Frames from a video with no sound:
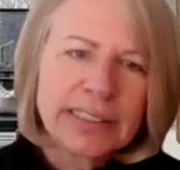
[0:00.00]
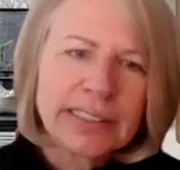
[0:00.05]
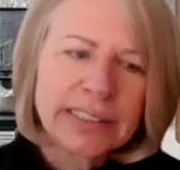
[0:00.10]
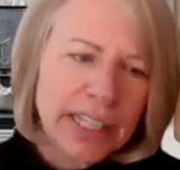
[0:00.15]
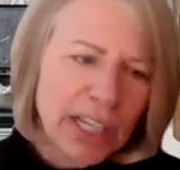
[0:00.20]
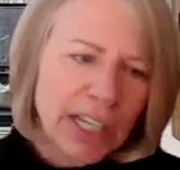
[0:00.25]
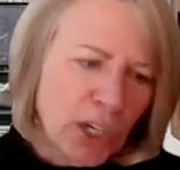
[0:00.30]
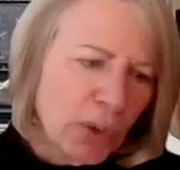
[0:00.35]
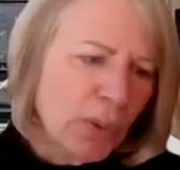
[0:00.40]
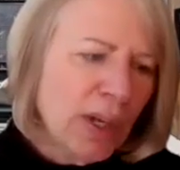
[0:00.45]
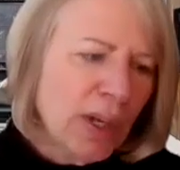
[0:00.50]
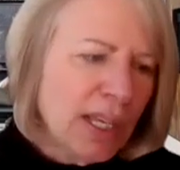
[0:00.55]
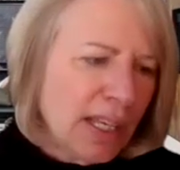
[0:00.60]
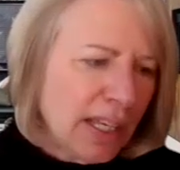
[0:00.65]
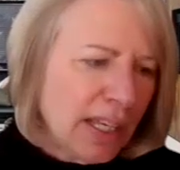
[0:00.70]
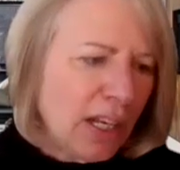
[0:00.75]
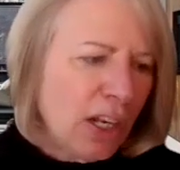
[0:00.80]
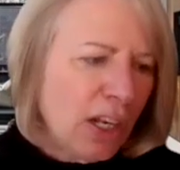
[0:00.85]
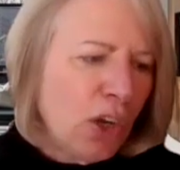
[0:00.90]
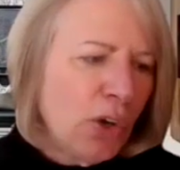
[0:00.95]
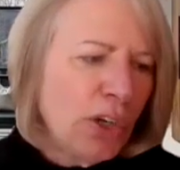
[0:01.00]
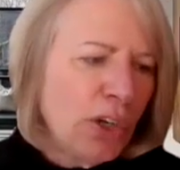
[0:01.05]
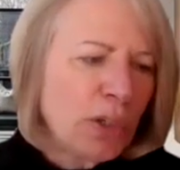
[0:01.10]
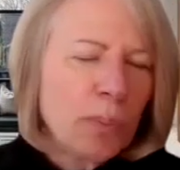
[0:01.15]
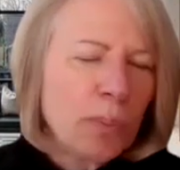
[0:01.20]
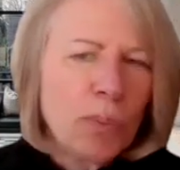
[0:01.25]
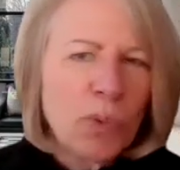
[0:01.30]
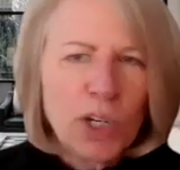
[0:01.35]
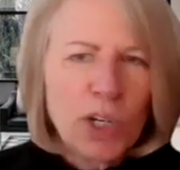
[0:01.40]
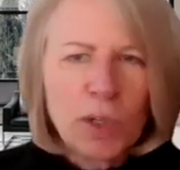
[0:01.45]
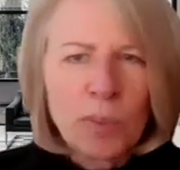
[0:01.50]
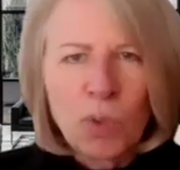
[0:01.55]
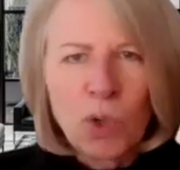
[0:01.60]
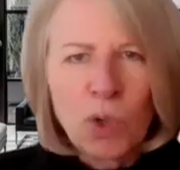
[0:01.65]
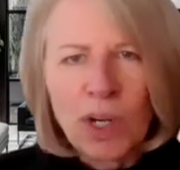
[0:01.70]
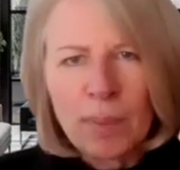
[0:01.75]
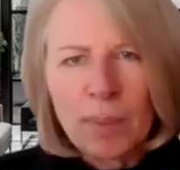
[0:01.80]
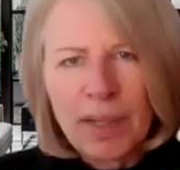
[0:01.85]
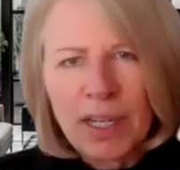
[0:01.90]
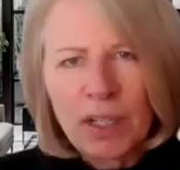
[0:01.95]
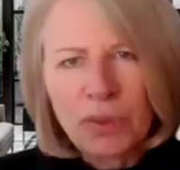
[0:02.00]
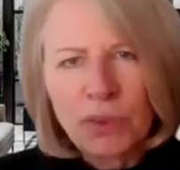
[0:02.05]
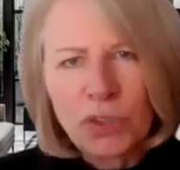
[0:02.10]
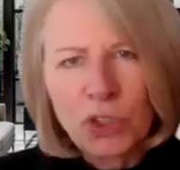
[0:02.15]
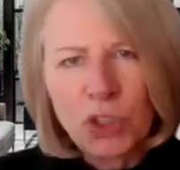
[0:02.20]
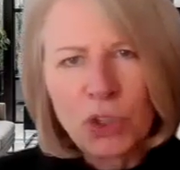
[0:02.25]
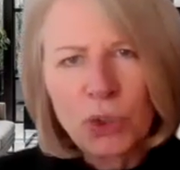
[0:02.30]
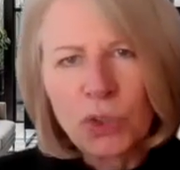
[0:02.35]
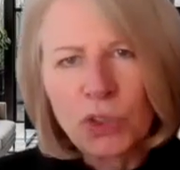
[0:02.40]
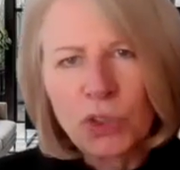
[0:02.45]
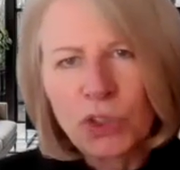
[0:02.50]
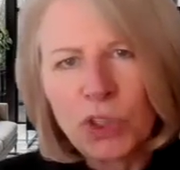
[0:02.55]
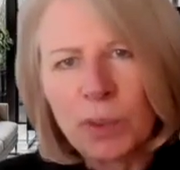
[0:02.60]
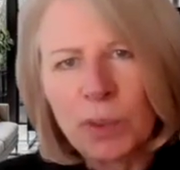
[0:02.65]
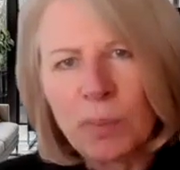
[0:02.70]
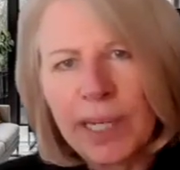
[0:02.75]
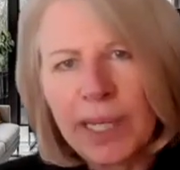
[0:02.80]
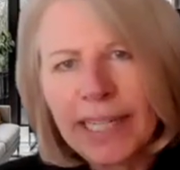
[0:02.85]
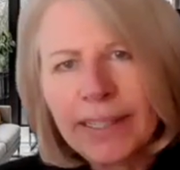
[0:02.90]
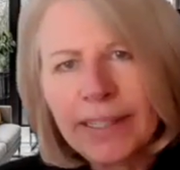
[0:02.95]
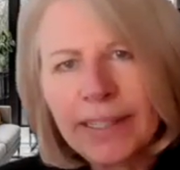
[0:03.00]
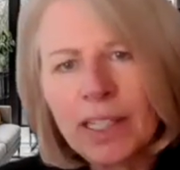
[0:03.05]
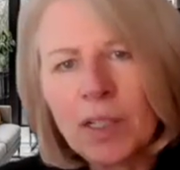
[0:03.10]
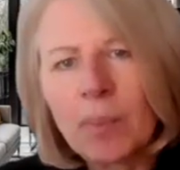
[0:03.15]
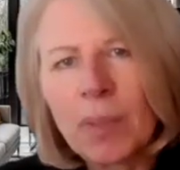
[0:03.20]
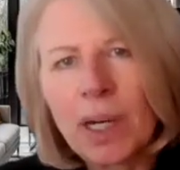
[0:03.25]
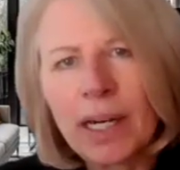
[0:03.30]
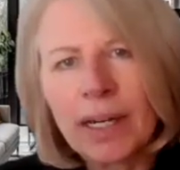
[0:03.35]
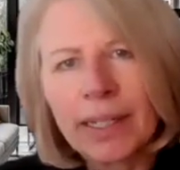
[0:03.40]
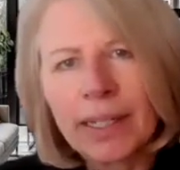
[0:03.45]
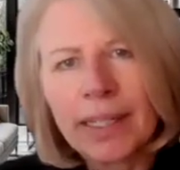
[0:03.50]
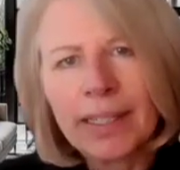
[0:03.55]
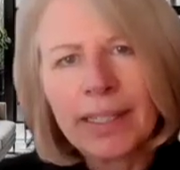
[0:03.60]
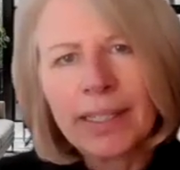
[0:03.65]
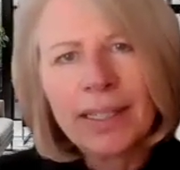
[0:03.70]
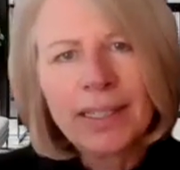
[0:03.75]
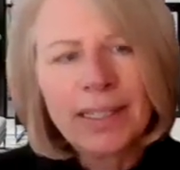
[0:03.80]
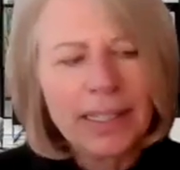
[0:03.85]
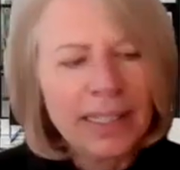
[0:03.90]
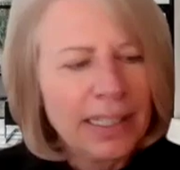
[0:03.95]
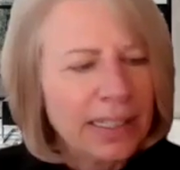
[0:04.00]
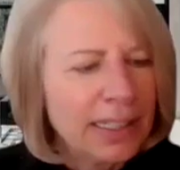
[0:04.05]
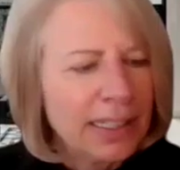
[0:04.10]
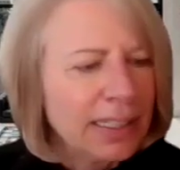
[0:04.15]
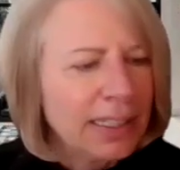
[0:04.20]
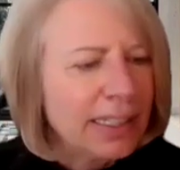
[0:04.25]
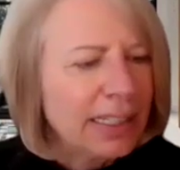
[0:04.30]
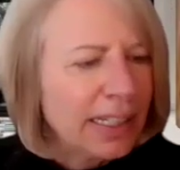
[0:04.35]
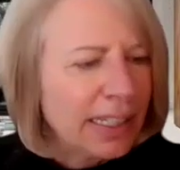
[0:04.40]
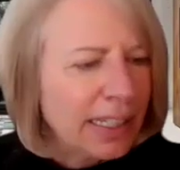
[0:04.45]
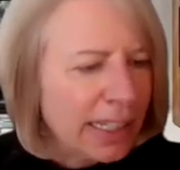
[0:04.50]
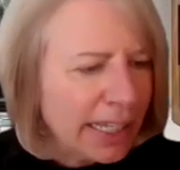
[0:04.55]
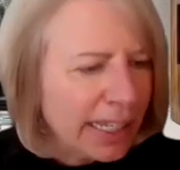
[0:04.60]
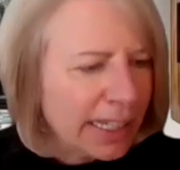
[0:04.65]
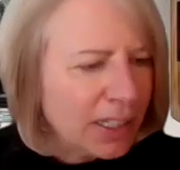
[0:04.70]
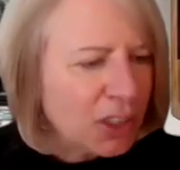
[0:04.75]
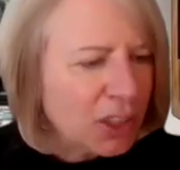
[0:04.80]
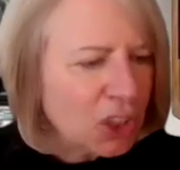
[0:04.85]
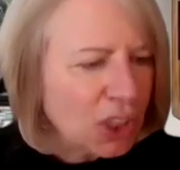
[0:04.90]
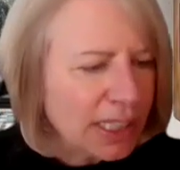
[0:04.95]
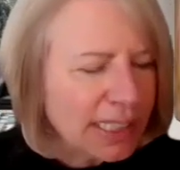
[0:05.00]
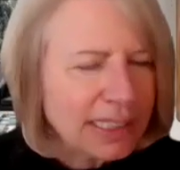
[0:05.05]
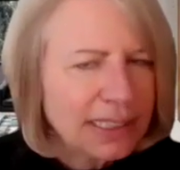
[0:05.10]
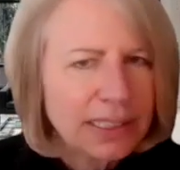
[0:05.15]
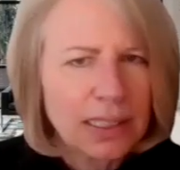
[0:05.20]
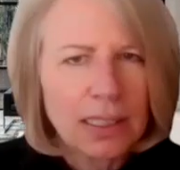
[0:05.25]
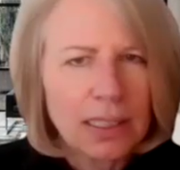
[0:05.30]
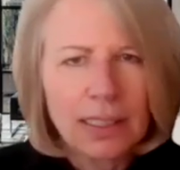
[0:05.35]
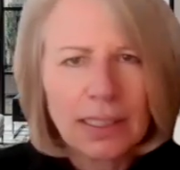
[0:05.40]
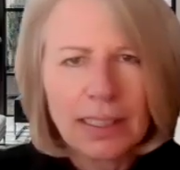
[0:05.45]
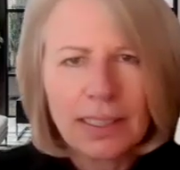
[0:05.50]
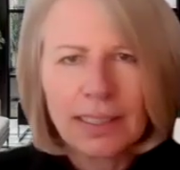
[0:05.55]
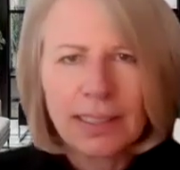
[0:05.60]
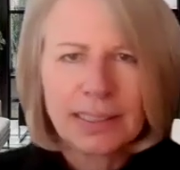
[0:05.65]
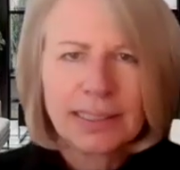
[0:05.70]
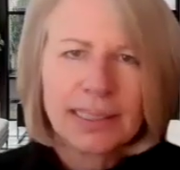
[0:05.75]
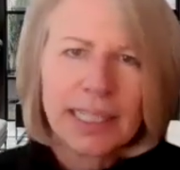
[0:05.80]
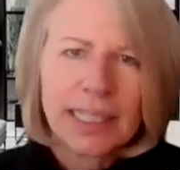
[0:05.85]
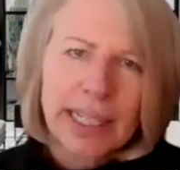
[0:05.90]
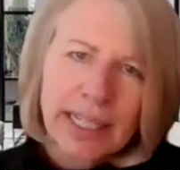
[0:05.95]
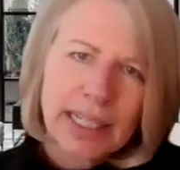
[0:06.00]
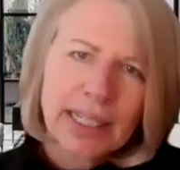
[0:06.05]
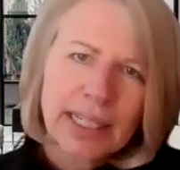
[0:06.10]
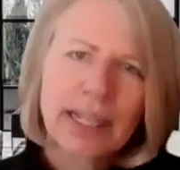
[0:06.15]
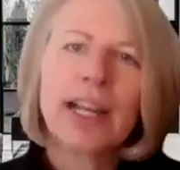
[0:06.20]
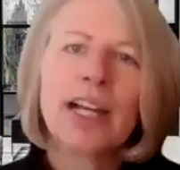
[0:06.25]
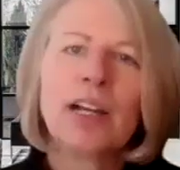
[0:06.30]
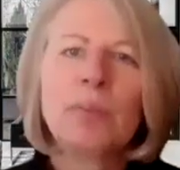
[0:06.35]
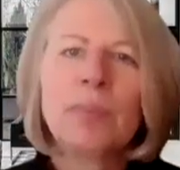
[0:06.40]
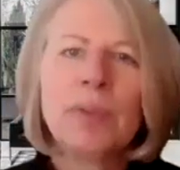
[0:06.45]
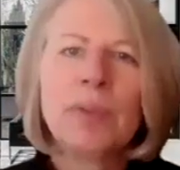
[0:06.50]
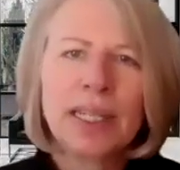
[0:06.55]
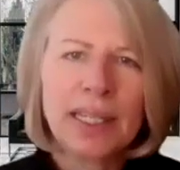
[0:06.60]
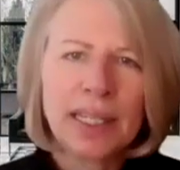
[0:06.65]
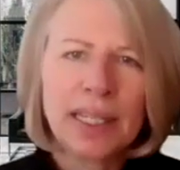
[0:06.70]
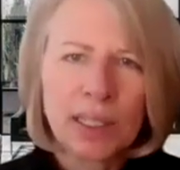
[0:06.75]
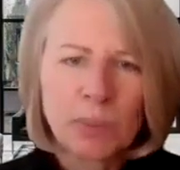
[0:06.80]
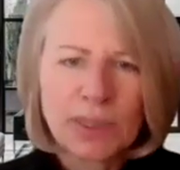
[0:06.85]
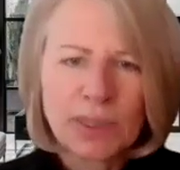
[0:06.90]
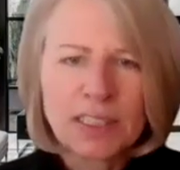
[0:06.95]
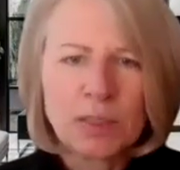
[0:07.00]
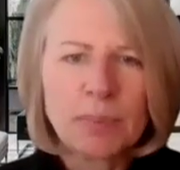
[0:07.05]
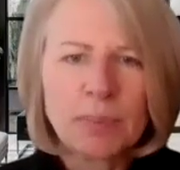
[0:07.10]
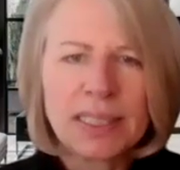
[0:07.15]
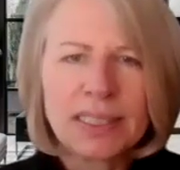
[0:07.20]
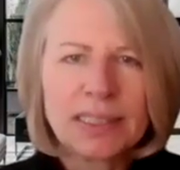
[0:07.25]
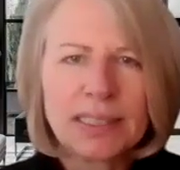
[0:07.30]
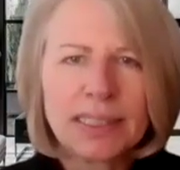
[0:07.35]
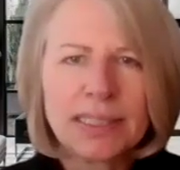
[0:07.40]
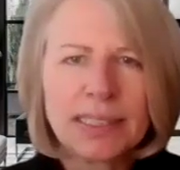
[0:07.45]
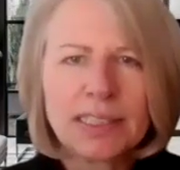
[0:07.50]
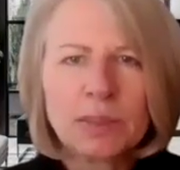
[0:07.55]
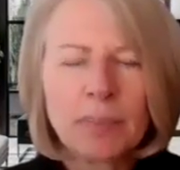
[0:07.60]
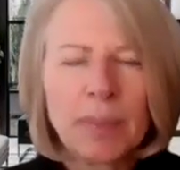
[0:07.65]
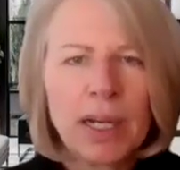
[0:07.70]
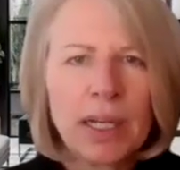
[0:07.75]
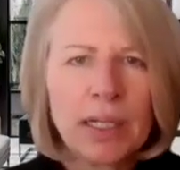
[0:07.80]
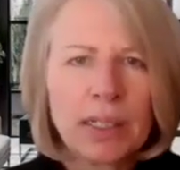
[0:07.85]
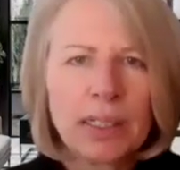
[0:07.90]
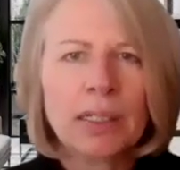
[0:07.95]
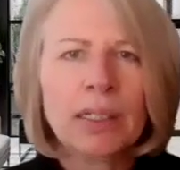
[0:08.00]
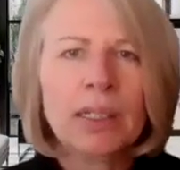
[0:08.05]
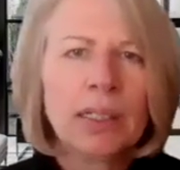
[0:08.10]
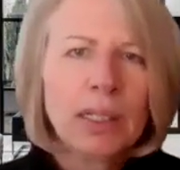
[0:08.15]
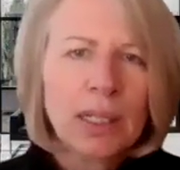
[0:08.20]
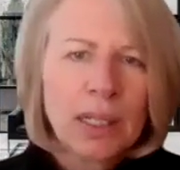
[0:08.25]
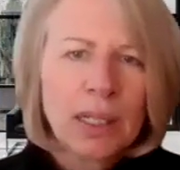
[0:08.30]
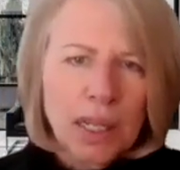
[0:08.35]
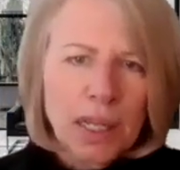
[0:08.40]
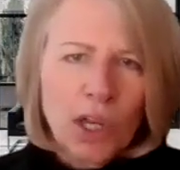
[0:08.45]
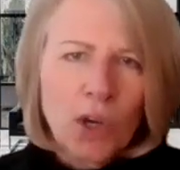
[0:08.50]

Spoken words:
So learned more and more about the short-term rental market, and actually started a second company with a business partner